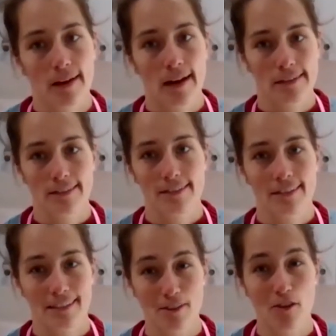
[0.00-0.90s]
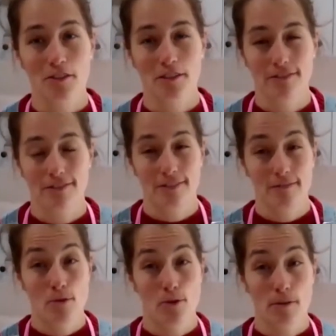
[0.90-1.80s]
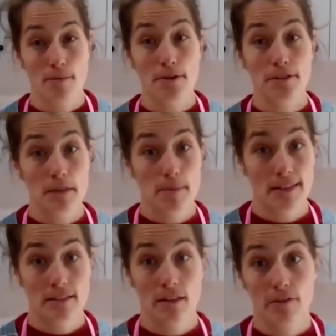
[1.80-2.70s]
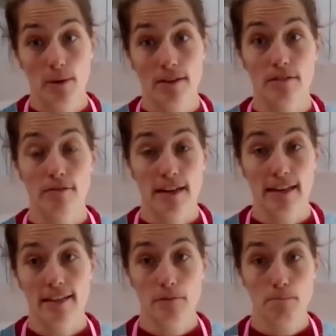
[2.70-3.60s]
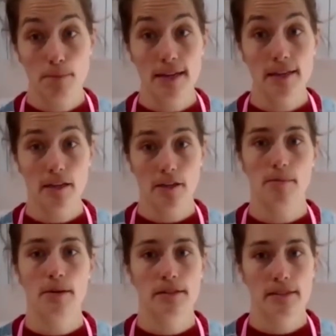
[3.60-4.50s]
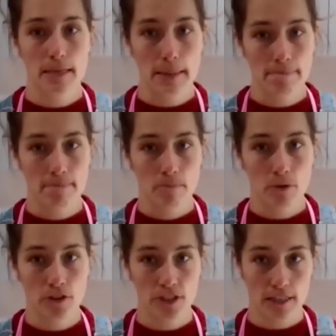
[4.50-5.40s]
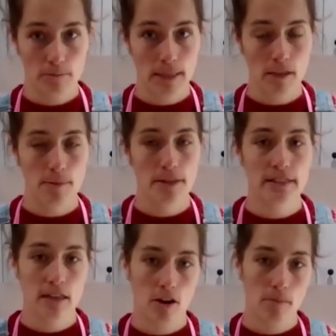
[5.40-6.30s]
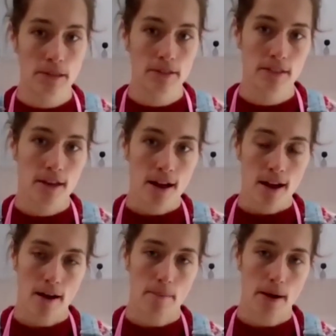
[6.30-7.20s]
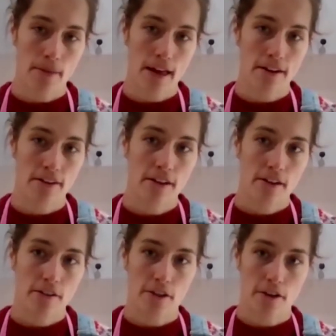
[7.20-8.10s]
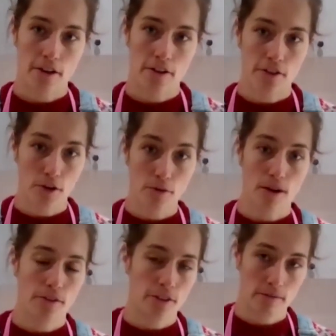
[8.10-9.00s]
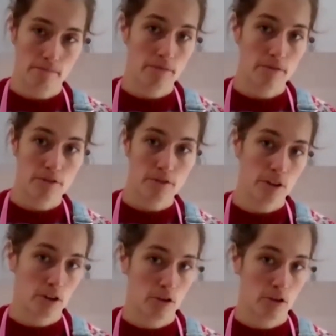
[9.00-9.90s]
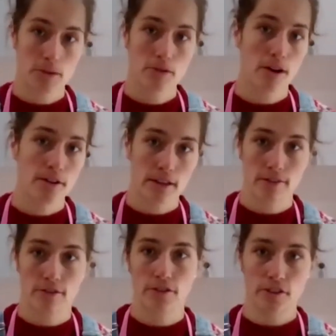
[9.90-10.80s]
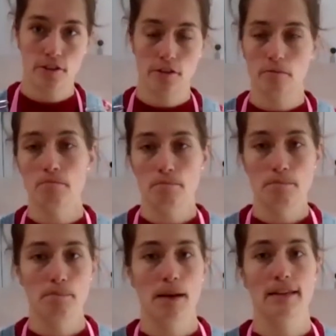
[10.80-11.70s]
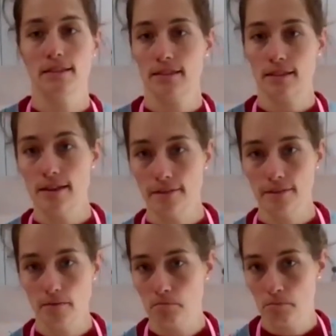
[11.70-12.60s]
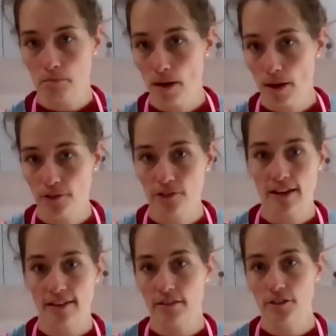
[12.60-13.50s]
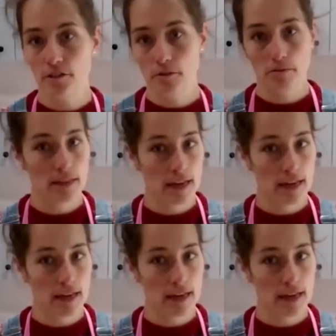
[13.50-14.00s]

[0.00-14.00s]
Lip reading: And there's lots of more community-based stuff where it really is big community projects, big community allotments, and then the crops grown are given to places that need them most, and to